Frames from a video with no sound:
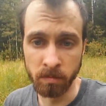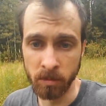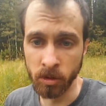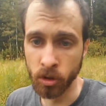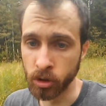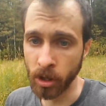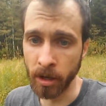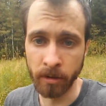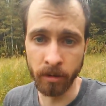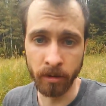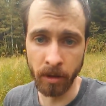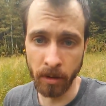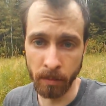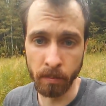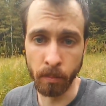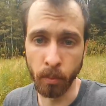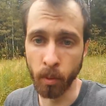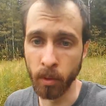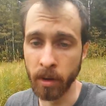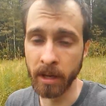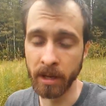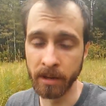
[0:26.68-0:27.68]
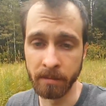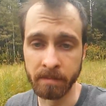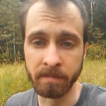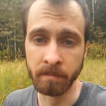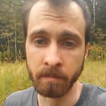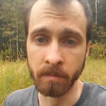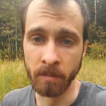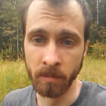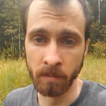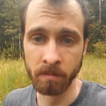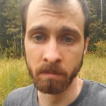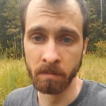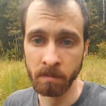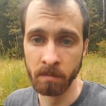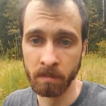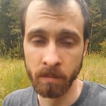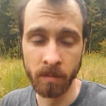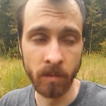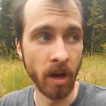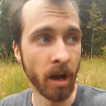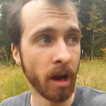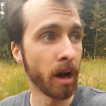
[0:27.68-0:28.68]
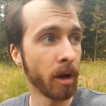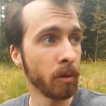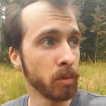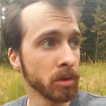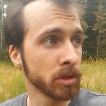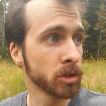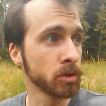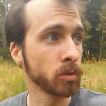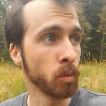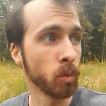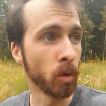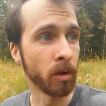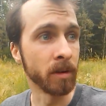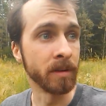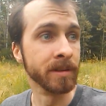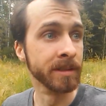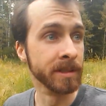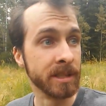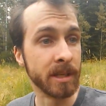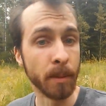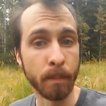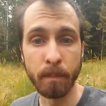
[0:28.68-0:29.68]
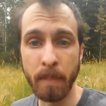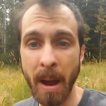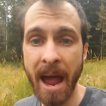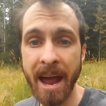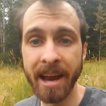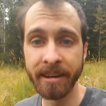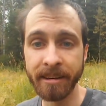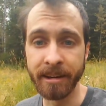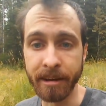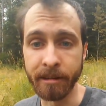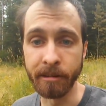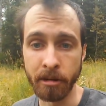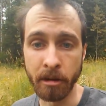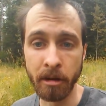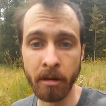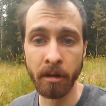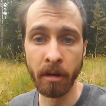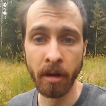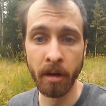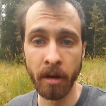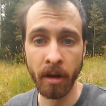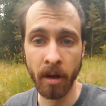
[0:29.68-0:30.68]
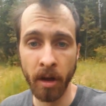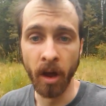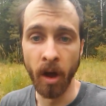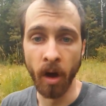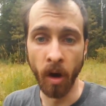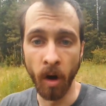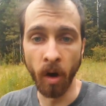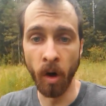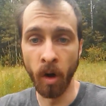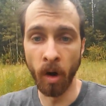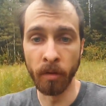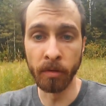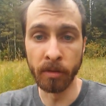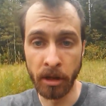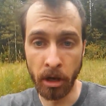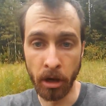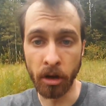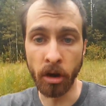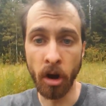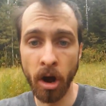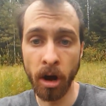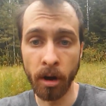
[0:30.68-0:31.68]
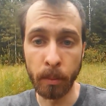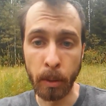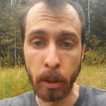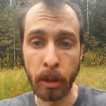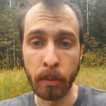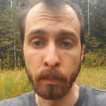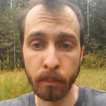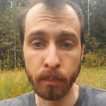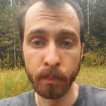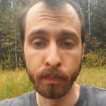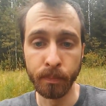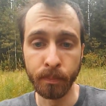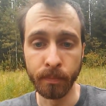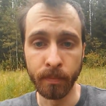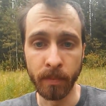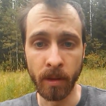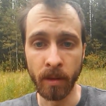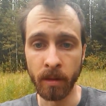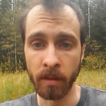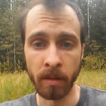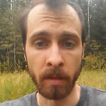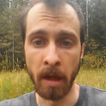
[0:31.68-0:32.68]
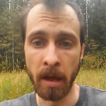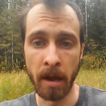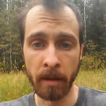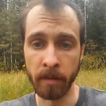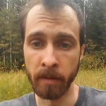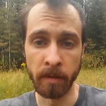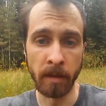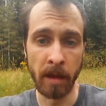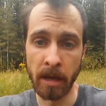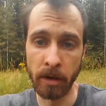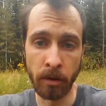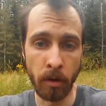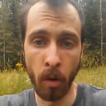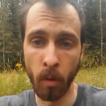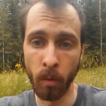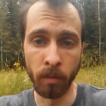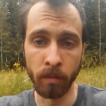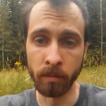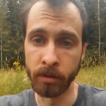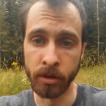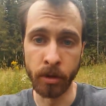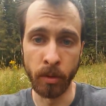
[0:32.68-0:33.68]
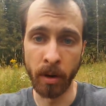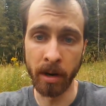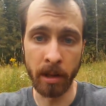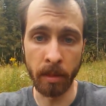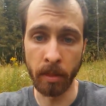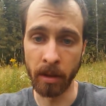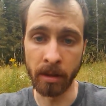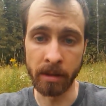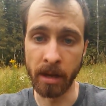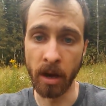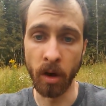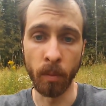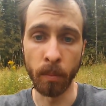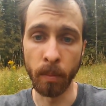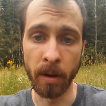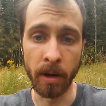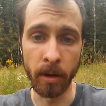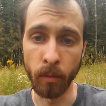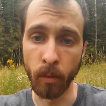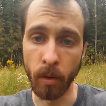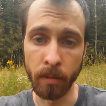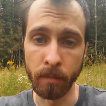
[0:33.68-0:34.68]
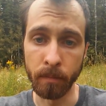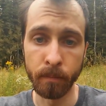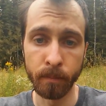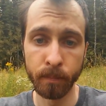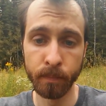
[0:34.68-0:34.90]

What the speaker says: generally pretty, dependent on the economy. Then they don't do anything to help anyone.